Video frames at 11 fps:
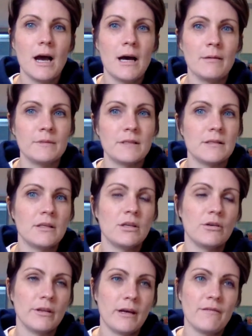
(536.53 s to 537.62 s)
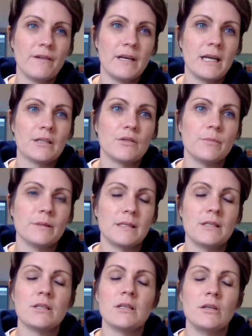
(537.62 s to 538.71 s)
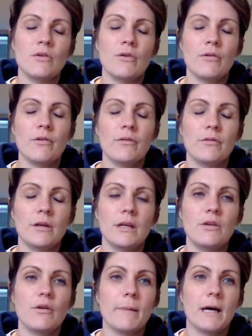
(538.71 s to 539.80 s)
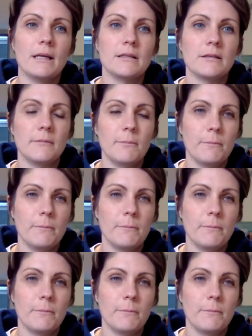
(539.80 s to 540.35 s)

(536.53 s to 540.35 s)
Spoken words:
to secure their financial position in your mind?